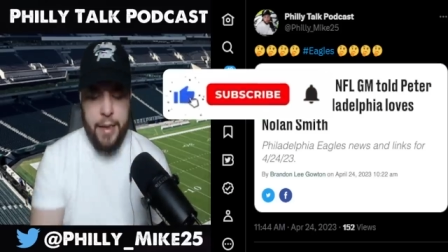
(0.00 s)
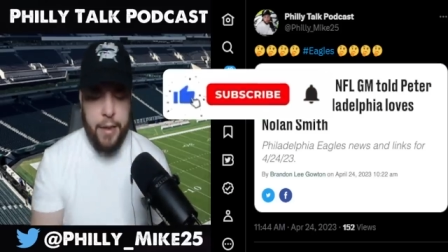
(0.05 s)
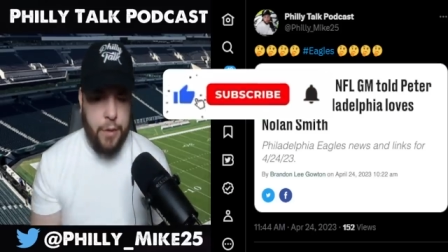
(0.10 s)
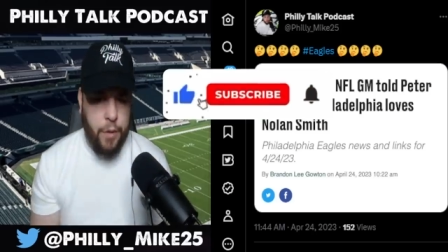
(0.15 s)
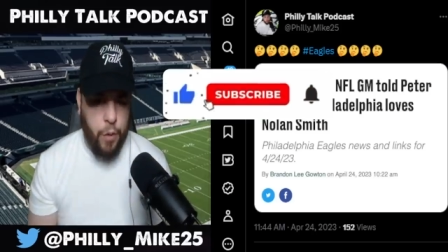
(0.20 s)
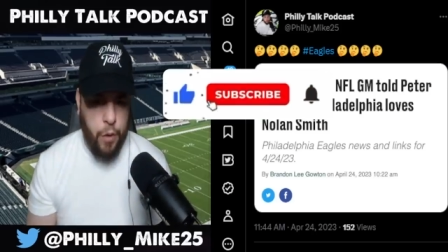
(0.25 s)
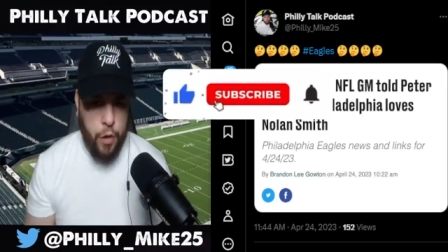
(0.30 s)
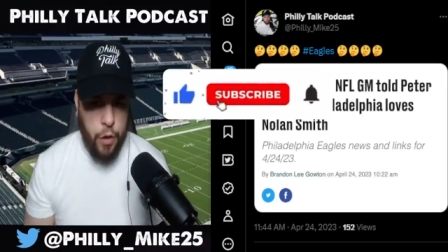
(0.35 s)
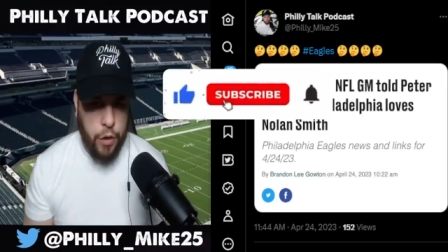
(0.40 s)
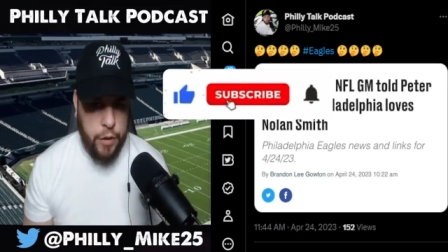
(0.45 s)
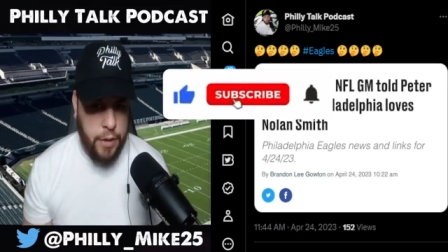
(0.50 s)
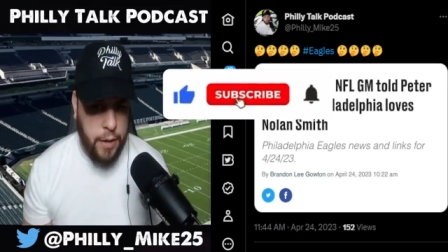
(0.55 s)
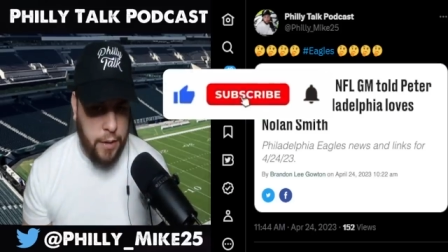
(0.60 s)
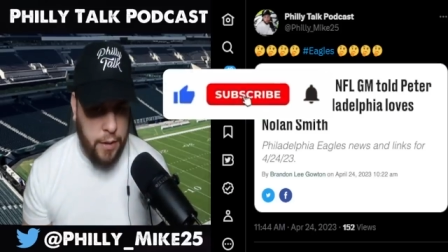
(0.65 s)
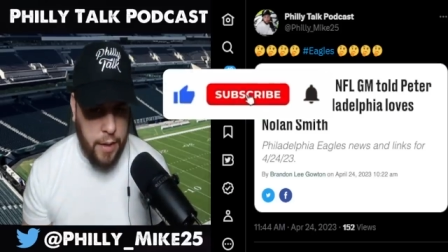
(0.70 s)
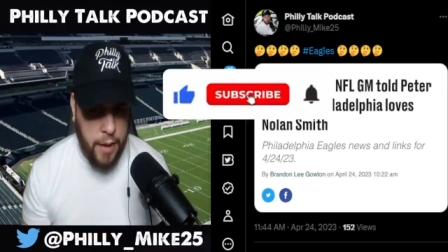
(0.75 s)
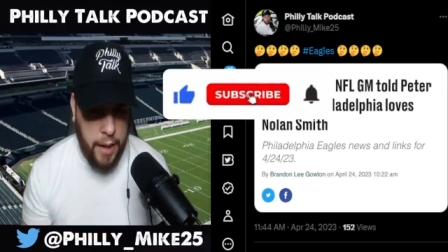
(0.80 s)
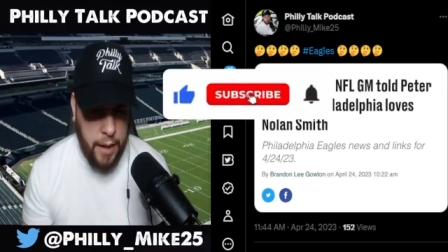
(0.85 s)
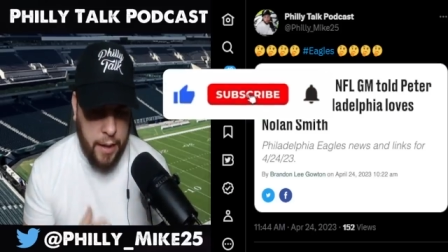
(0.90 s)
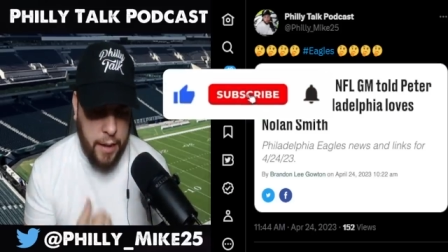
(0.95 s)
It don't cost a
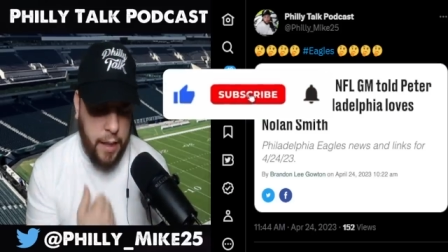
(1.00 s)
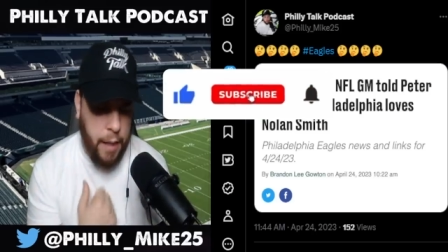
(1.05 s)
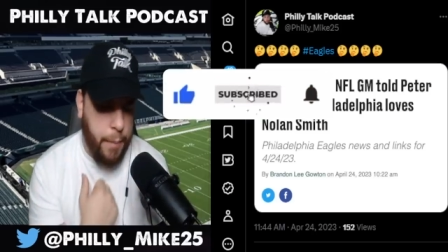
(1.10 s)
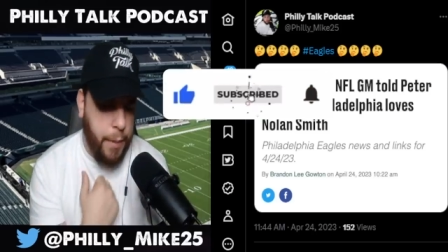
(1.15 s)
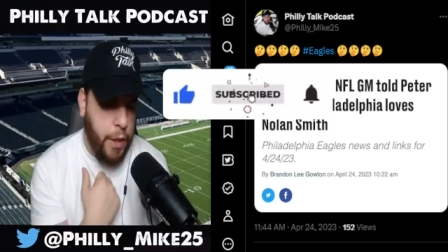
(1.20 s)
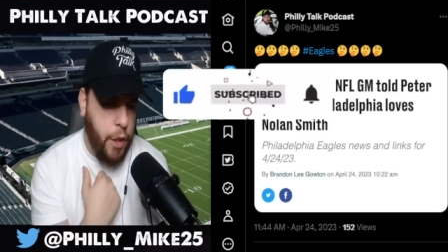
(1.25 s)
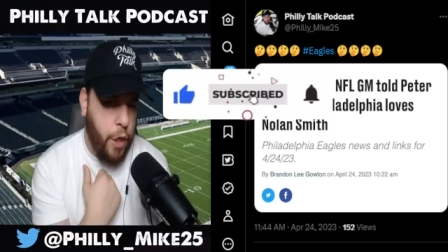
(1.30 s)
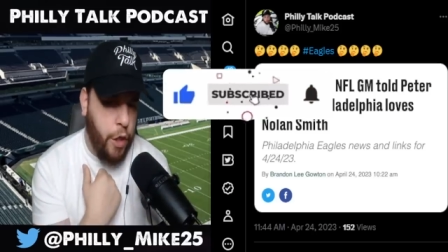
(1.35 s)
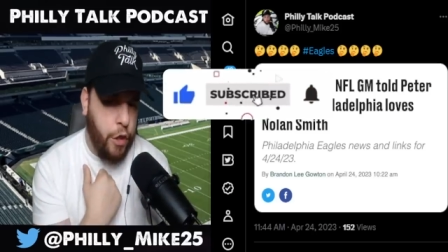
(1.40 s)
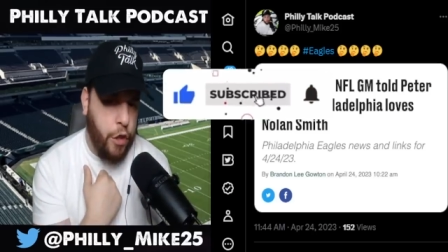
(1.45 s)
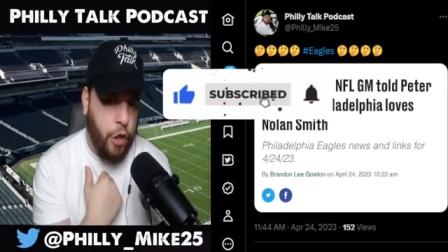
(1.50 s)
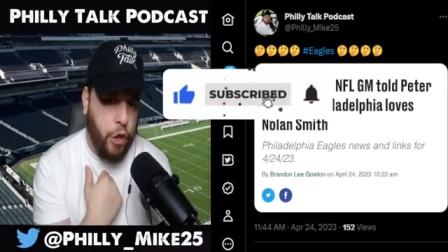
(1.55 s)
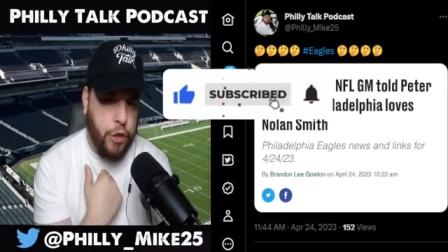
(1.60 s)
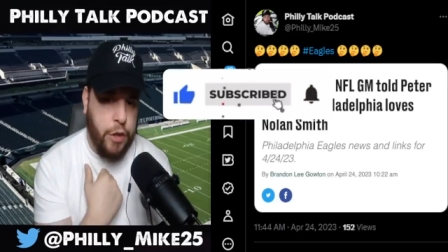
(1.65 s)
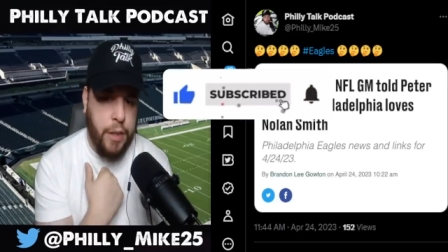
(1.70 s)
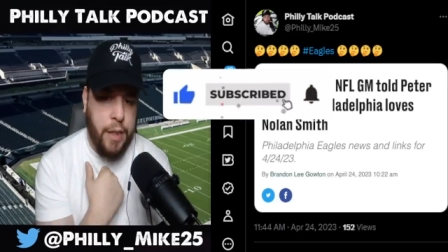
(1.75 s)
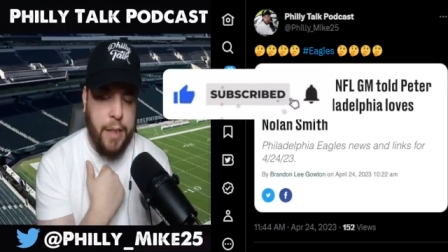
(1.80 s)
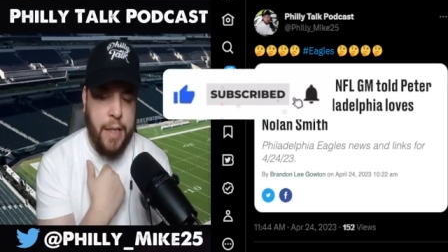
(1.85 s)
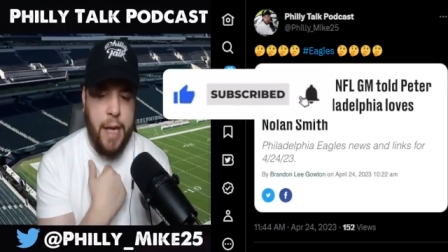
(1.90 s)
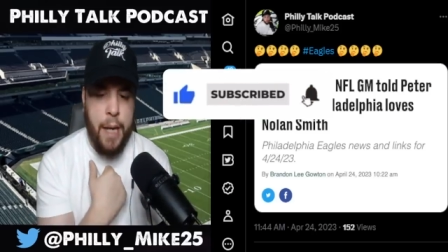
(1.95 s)
thing. Let me know your
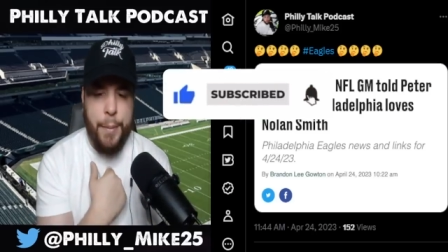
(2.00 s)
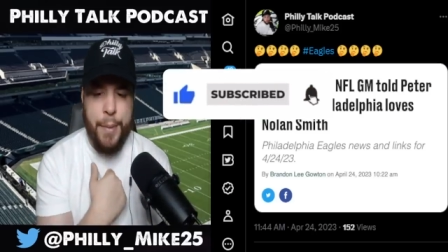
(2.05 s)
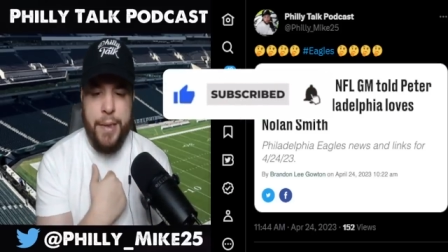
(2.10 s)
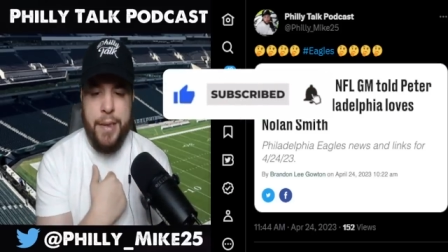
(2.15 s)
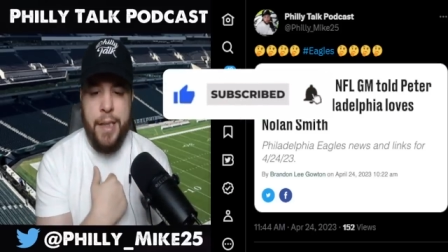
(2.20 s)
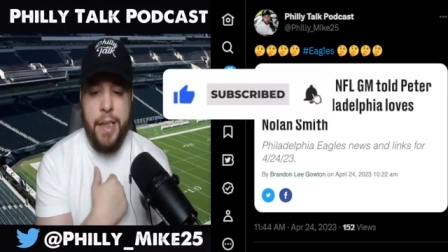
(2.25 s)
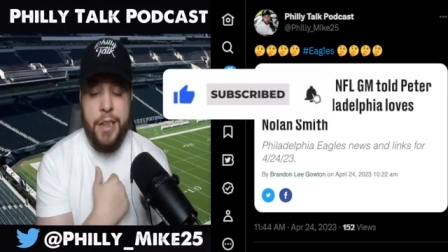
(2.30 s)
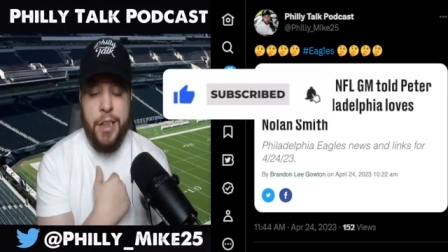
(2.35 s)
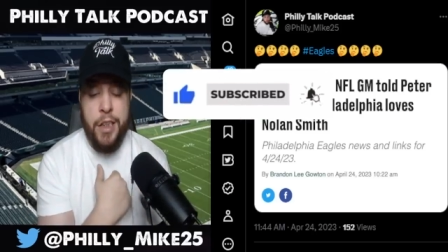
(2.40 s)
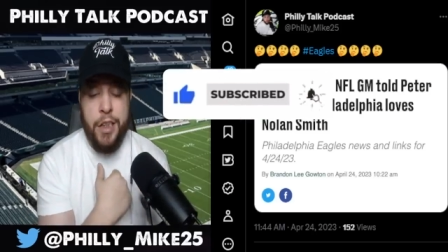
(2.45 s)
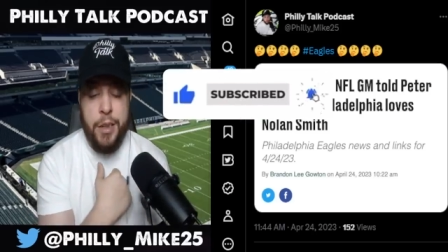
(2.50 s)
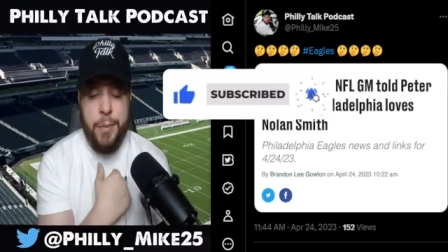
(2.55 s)
thoughts in the comment section.